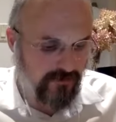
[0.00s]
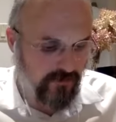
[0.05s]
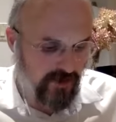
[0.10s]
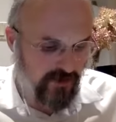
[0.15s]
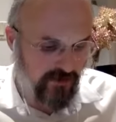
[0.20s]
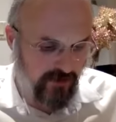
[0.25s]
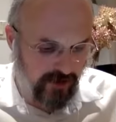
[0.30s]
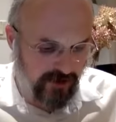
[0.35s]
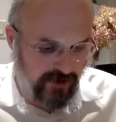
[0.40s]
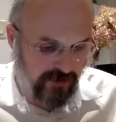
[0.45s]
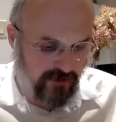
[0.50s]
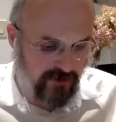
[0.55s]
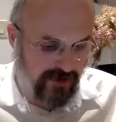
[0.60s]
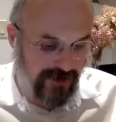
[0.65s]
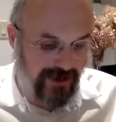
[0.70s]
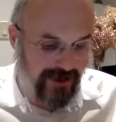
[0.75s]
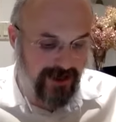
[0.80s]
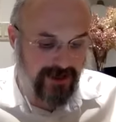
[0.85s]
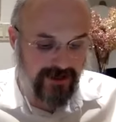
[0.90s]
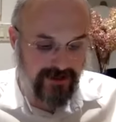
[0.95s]
Va'arich
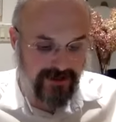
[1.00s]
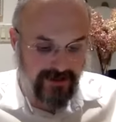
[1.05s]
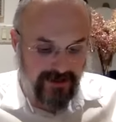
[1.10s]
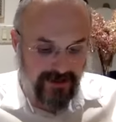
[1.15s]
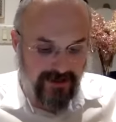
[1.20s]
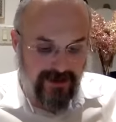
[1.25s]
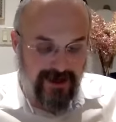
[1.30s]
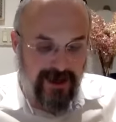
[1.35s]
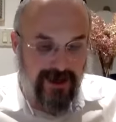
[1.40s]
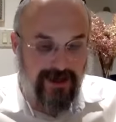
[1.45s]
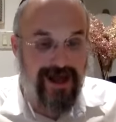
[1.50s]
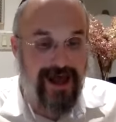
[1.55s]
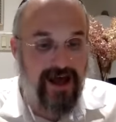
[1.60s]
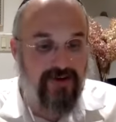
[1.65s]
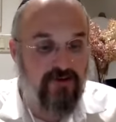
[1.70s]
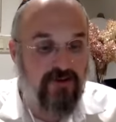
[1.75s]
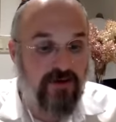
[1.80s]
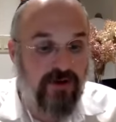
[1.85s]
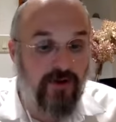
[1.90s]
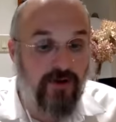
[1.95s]
mikan, and a half a
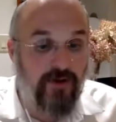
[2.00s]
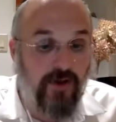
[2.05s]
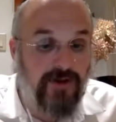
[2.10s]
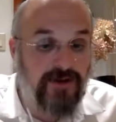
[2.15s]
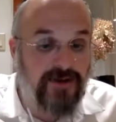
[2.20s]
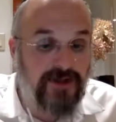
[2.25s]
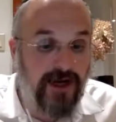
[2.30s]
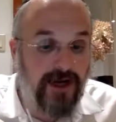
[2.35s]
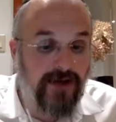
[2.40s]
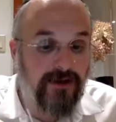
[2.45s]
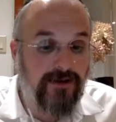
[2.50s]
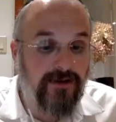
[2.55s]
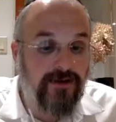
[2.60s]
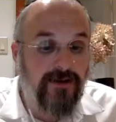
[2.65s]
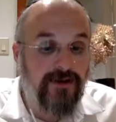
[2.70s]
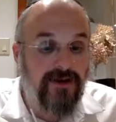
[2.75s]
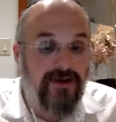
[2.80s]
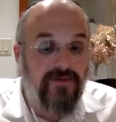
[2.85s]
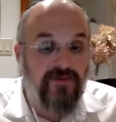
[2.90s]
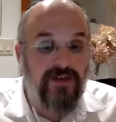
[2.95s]
brick on the other side,
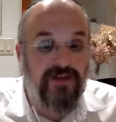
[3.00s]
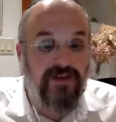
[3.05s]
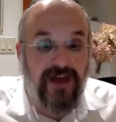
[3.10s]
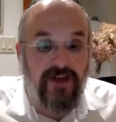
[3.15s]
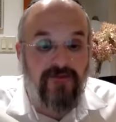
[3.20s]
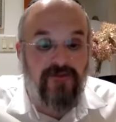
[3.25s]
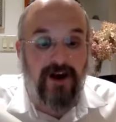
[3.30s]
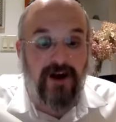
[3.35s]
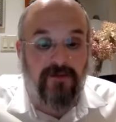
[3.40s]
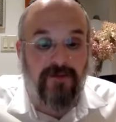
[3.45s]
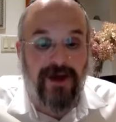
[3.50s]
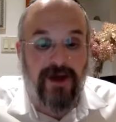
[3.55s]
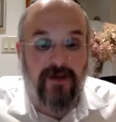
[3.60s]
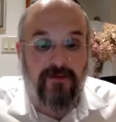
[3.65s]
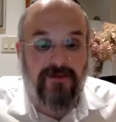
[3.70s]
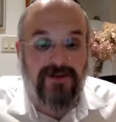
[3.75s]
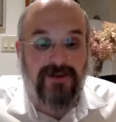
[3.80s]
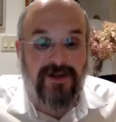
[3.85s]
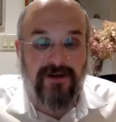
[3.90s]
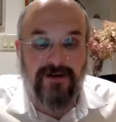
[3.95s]
the tepach
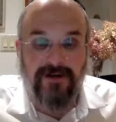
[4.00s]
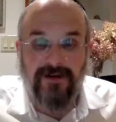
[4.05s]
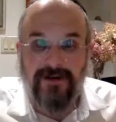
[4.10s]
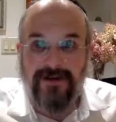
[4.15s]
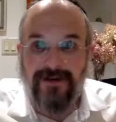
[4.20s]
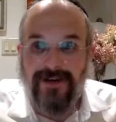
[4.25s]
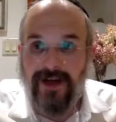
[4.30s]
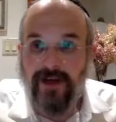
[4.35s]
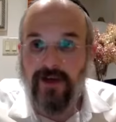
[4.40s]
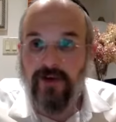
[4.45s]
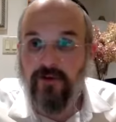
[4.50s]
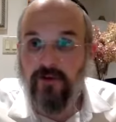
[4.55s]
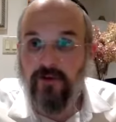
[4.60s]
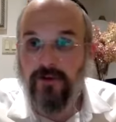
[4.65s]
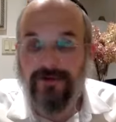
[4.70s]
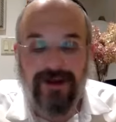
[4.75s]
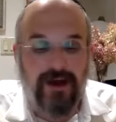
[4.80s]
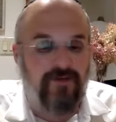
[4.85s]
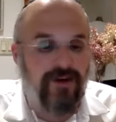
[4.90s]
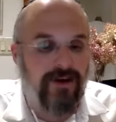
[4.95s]
be'emtza, and a full
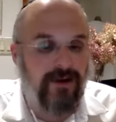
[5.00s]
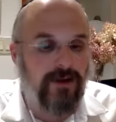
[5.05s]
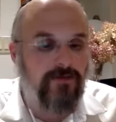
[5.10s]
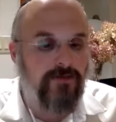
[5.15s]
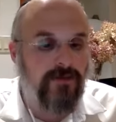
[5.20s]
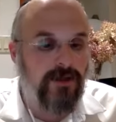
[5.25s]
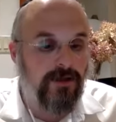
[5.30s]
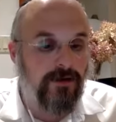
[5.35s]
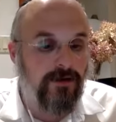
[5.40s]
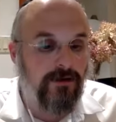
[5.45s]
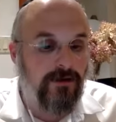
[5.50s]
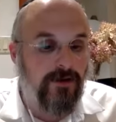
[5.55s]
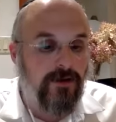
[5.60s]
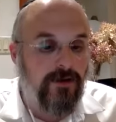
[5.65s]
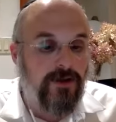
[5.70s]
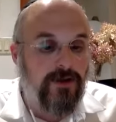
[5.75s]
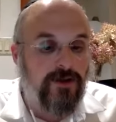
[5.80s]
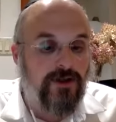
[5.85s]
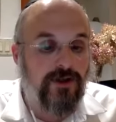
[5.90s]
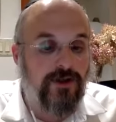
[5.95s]
tepach in the middle,
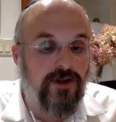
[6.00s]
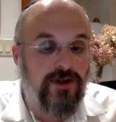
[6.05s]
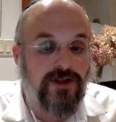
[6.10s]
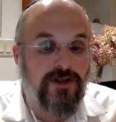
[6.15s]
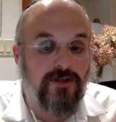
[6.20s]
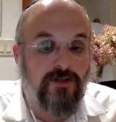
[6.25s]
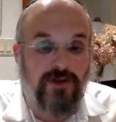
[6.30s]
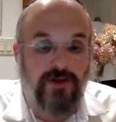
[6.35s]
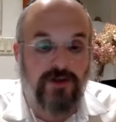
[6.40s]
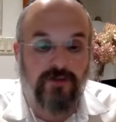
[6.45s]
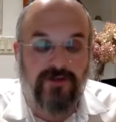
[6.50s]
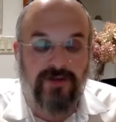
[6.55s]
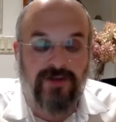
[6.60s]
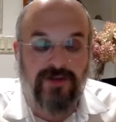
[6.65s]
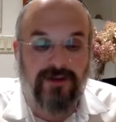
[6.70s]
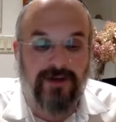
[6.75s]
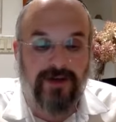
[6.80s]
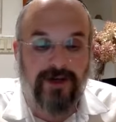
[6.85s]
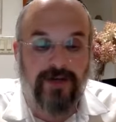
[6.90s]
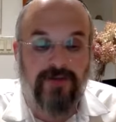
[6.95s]
shenoisim shom tit
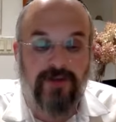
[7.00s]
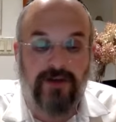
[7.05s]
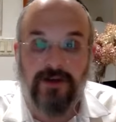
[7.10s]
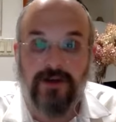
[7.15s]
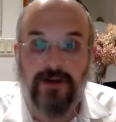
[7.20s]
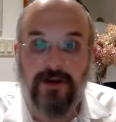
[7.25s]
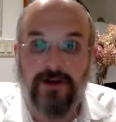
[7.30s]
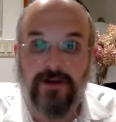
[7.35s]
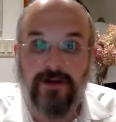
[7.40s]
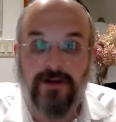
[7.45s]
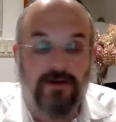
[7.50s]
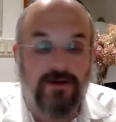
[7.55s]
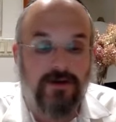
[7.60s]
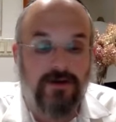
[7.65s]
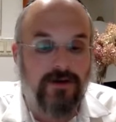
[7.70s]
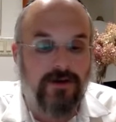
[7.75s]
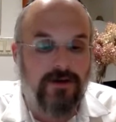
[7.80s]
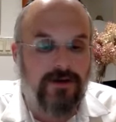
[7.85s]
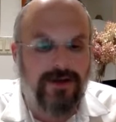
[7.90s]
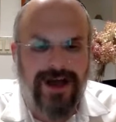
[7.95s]
lechaveroi,
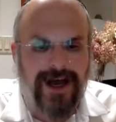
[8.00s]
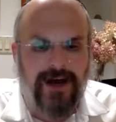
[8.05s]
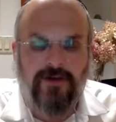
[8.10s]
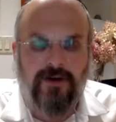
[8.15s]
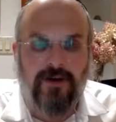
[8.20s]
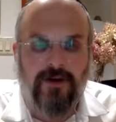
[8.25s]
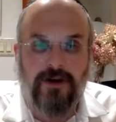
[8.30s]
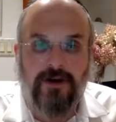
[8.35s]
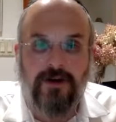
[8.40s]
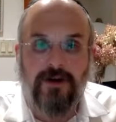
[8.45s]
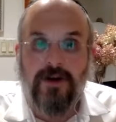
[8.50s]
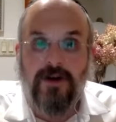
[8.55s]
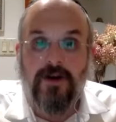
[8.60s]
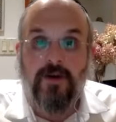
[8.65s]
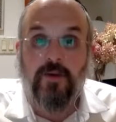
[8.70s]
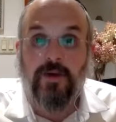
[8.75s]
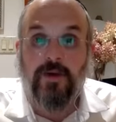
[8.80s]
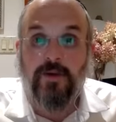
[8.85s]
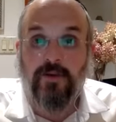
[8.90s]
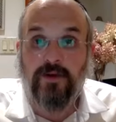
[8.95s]
lechabroi,
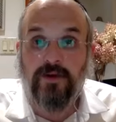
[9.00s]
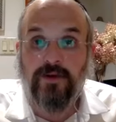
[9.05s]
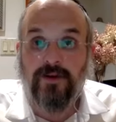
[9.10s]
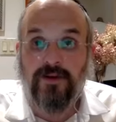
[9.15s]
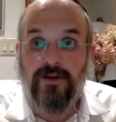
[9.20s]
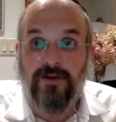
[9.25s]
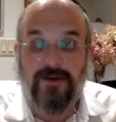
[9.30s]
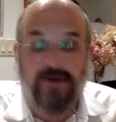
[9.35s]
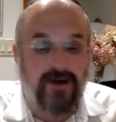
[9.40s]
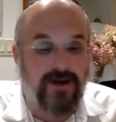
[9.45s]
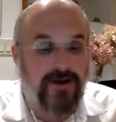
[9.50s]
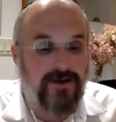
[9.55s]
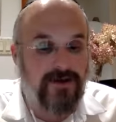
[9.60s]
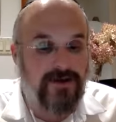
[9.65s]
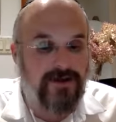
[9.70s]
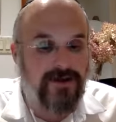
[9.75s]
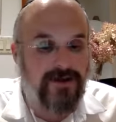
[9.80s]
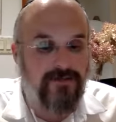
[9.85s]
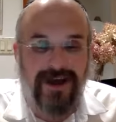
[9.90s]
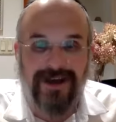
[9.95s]
where you put uh,
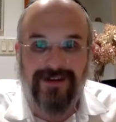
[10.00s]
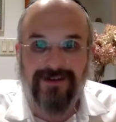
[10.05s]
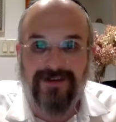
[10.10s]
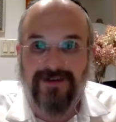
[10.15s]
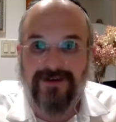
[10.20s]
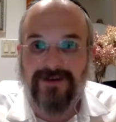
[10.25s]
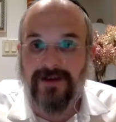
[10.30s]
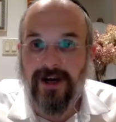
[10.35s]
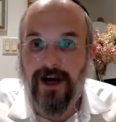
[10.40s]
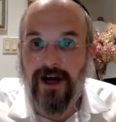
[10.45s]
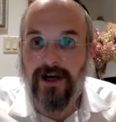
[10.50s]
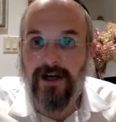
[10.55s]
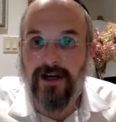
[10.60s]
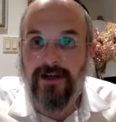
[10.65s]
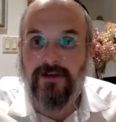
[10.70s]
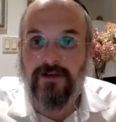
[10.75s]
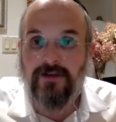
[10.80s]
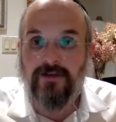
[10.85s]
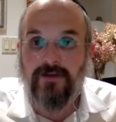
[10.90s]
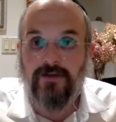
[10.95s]
cement inside
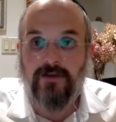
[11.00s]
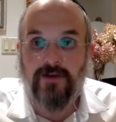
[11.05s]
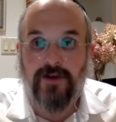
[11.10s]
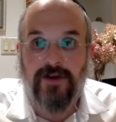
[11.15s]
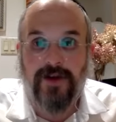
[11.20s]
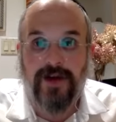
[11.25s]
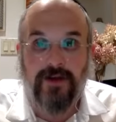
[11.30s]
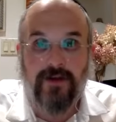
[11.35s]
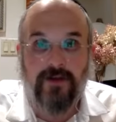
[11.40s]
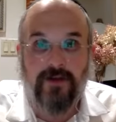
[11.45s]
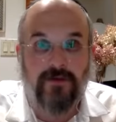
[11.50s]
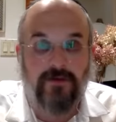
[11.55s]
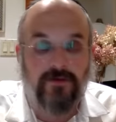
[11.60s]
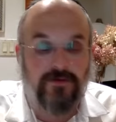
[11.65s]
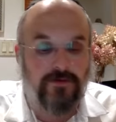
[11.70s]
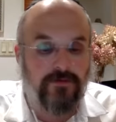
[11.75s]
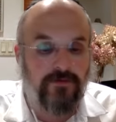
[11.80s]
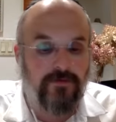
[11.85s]
to connect the two.